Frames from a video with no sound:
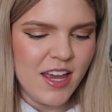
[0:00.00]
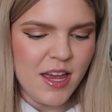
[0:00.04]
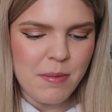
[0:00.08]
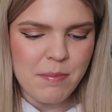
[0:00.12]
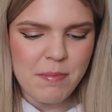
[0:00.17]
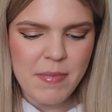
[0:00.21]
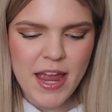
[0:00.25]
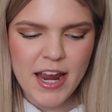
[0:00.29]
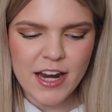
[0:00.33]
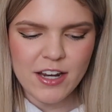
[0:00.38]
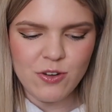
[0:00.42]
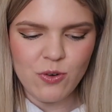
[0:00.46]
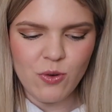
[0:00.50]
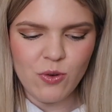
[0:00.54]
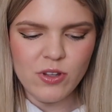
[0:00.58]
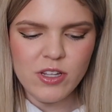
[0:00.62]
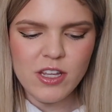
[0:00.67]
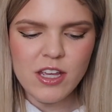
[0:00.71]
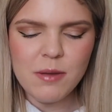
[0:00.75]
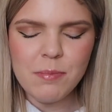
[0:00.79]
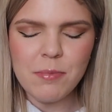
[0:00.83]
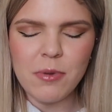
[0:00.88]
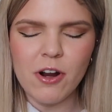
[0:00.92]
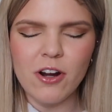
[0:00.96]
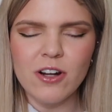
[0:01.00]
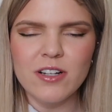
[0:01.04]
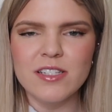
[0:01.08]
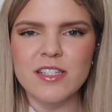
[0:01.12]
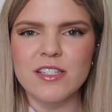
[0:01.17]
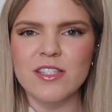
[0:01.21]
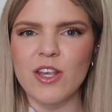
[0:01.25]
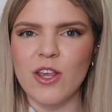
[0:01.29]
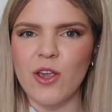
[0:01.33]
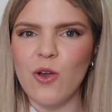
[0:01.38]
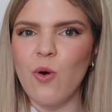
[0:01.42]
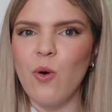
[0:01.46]
Magnolia Parks
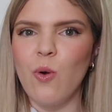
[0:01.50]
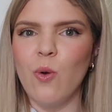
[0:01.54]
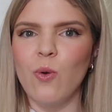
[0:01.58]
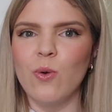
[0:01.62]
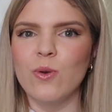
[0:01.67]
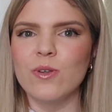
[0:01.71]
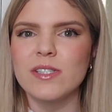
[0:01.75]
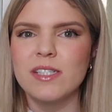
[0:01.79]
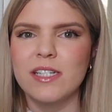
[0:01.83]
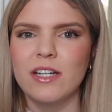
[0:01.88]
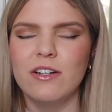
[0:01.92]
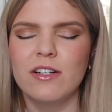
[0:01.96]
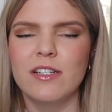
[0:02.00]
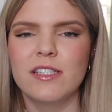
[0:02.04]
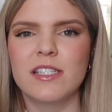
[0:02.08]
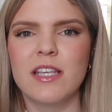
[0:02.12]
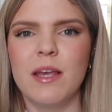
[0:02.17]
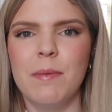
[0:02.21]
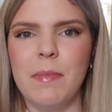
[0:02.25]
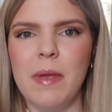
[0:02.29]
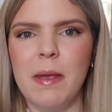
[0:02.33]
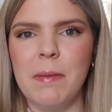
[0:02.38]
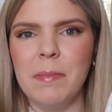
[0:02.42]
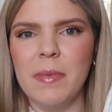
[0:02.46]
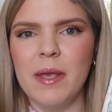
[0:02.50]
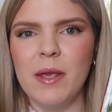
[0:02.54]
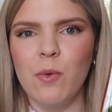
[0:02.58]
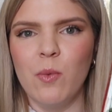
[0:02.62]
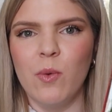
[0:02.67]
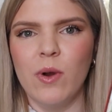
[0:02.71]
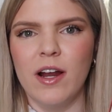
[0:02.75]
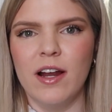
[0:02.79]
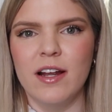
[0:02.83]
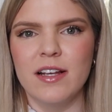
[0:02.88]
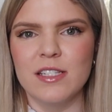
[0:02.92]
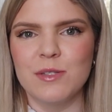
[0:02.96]
is a whole series commitment,
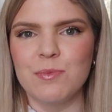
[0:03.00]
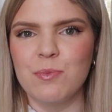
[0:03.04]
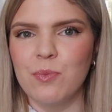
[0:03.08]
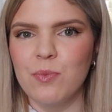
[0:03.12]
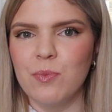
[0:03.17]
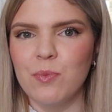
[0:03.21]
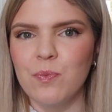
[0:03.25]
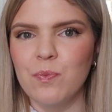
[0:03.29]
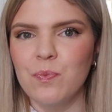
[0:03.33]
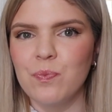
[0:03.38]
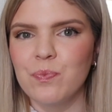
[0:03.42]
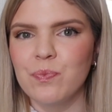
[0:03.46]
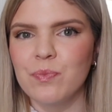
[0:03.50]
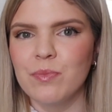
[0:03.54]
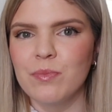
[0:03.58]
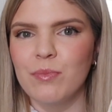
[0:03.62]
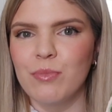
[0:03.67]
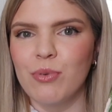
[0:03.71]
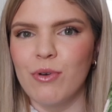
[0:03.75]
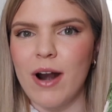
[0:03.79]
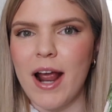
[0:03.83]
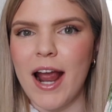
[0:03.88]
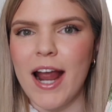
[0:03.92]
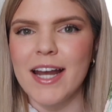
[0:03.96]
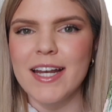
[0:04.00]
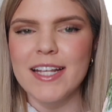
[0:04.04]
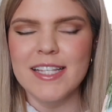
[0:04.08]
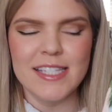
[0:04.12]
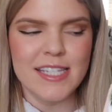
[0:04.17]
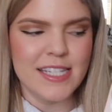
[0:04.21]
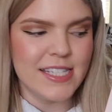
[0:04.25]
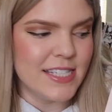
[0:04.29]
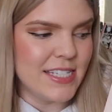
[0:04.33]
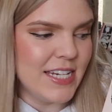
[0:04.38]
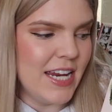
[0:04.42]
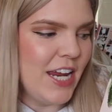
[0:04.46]
whereas Bride is
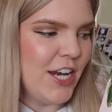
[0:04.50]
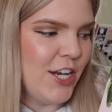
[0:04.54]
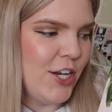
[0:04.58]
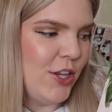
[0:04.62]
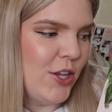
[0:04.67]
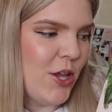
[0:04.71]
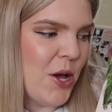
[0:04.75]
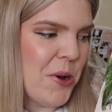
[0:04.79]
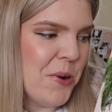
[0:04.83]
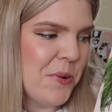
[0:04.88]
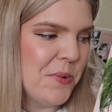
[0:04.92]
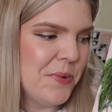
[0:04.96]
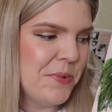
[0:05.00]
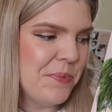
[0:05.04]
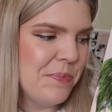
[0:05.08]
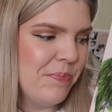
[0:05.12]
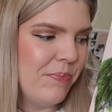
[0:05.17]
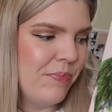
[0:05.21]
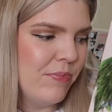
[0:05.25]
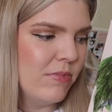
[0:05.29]
a standalone.